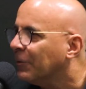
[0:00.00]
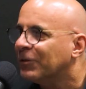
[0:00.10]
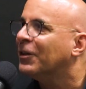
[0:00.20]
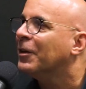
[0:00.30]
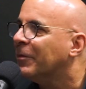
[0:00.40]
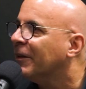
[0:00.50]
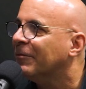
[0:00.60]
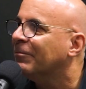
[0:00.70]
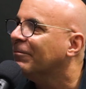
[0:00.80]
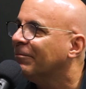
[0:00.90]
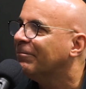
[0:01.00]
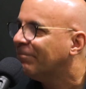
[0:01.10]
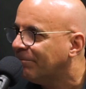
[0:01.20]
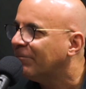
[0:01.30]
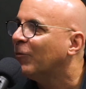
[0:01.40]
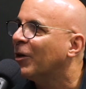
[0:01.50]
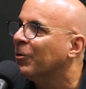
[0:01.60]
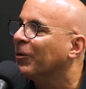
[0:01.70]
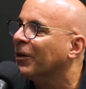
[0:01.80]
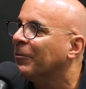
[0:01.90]
It was going to be what
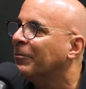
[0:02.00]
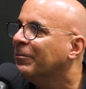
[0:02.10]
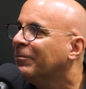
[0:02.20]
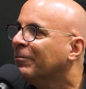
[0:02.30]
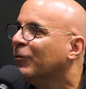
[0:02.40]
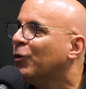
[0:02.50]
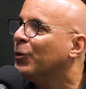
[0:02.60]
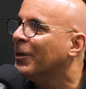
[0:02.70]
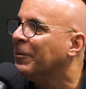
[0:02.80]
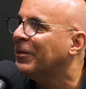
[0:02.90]
you were going to do and